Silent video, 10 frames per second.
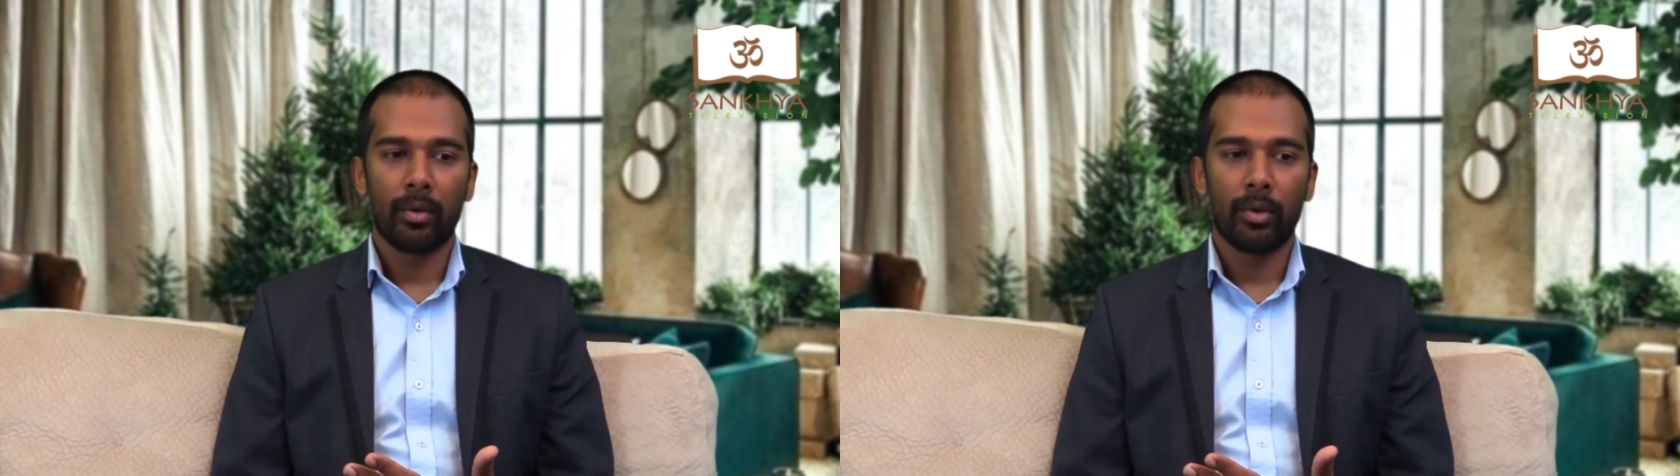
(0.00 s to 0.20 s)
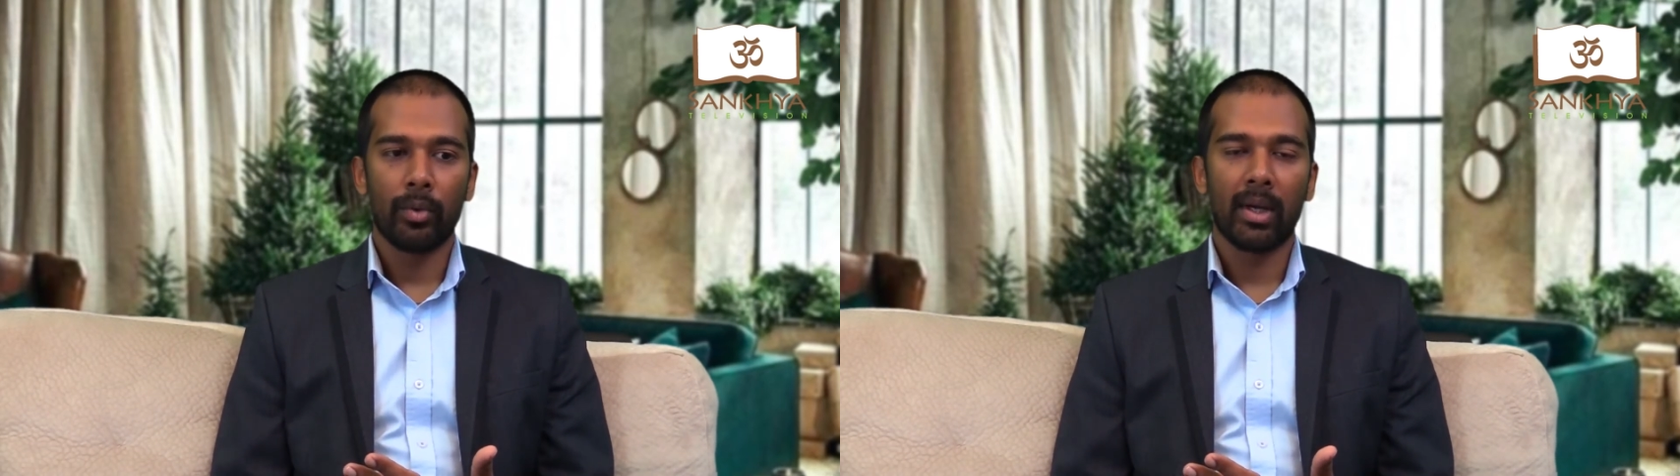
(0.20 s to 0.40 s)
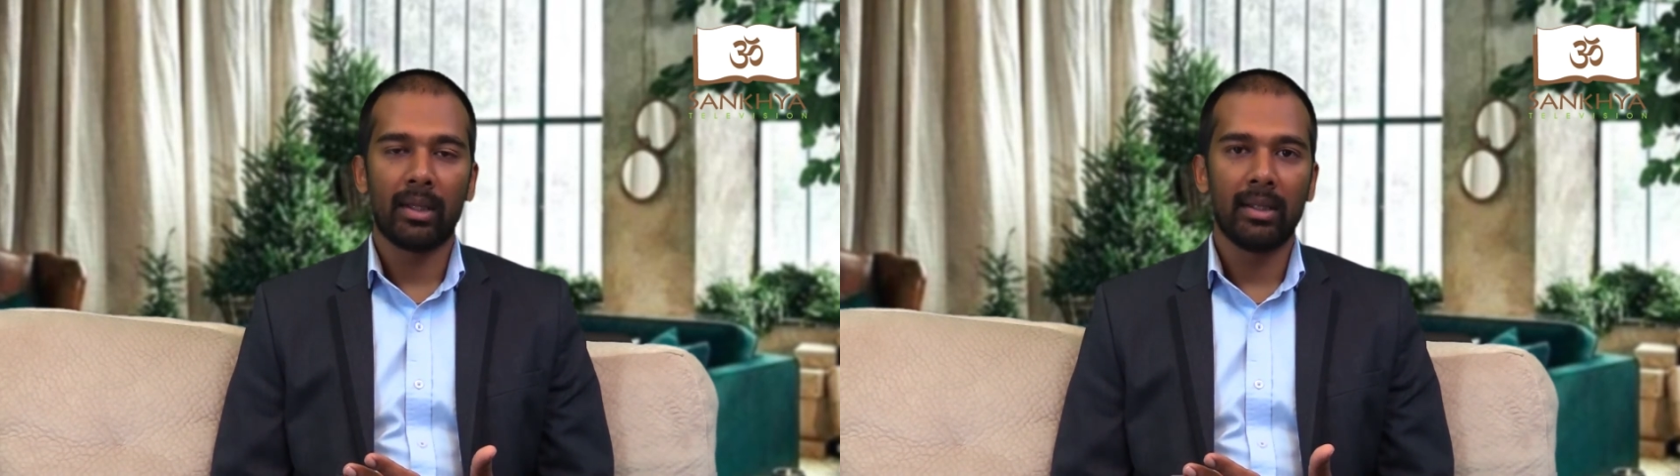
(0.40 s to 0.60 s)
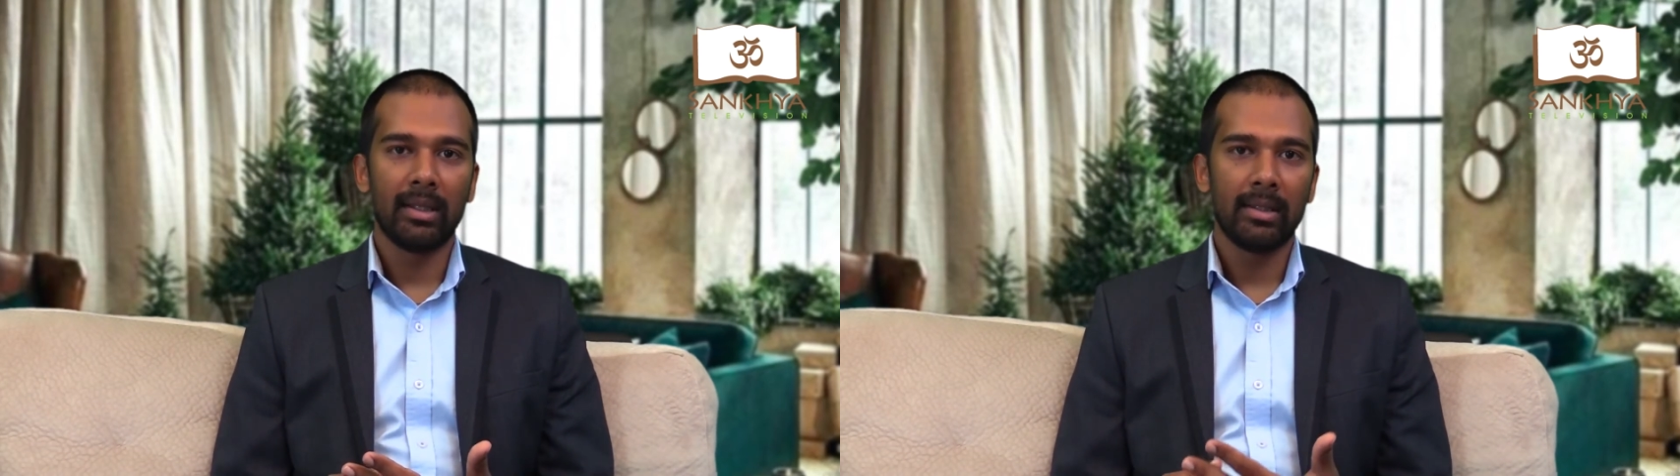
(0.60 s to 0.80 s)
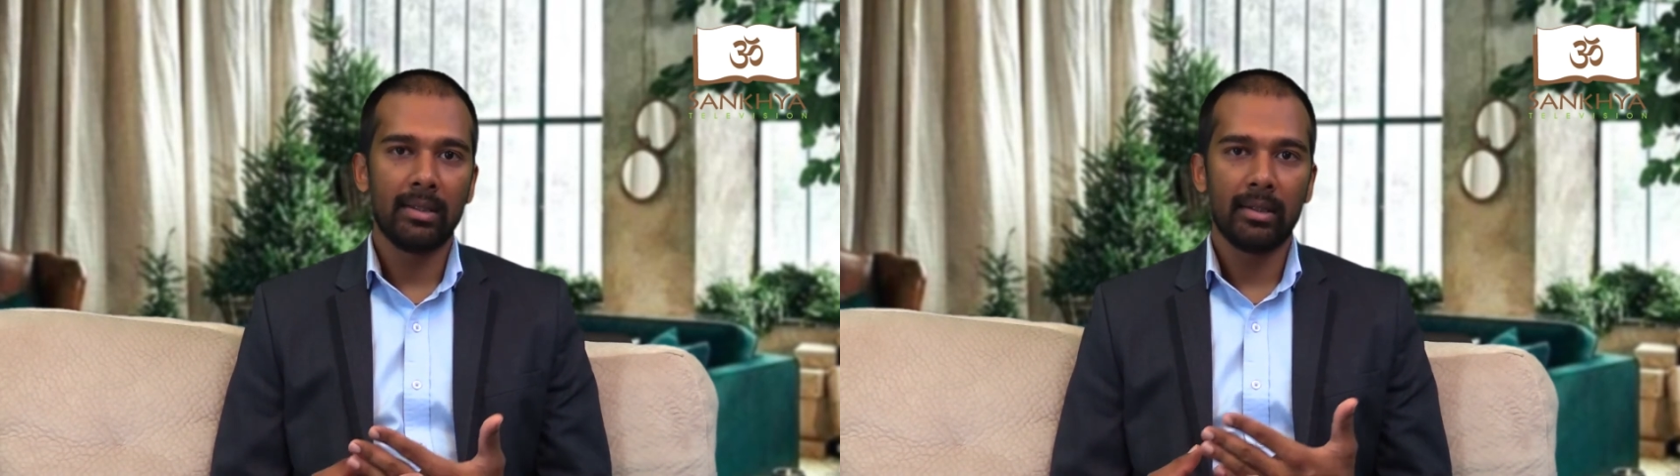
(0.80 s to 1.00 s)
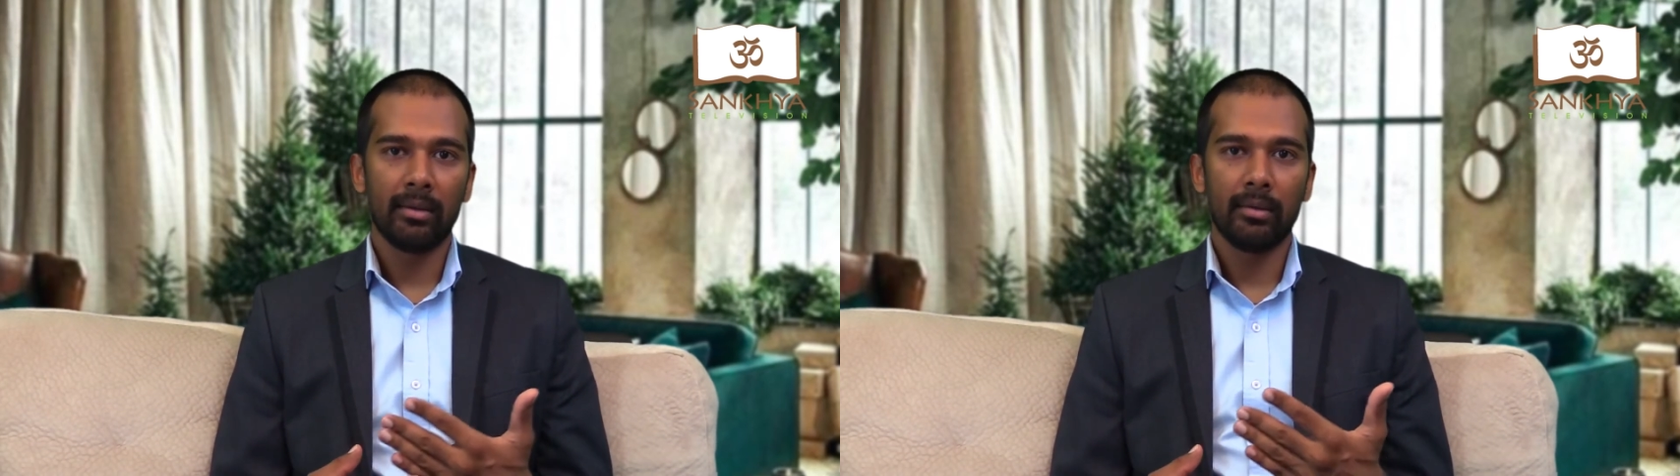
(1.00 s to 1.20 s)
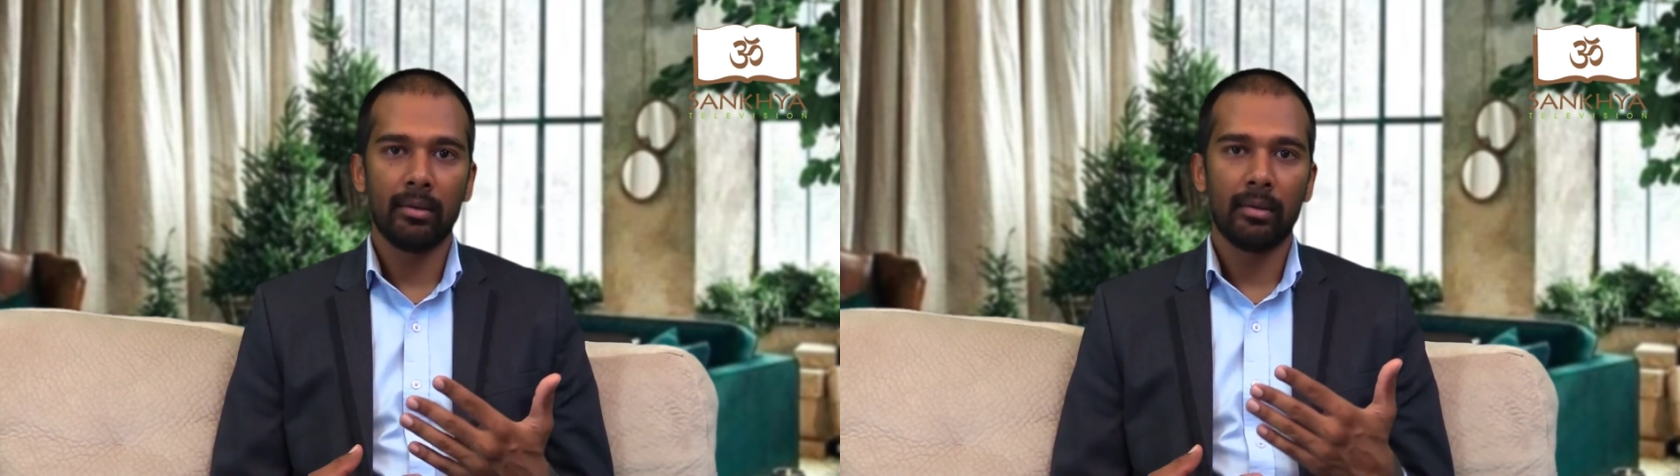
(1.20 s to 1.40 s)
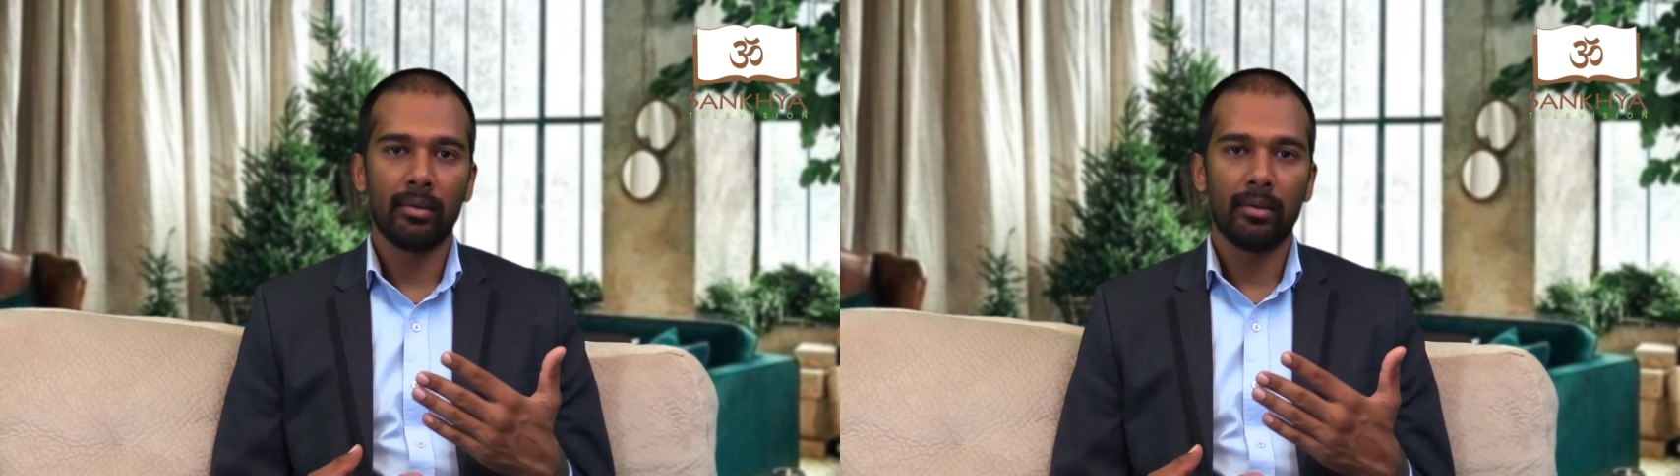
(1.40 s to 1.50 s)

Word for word: you can learn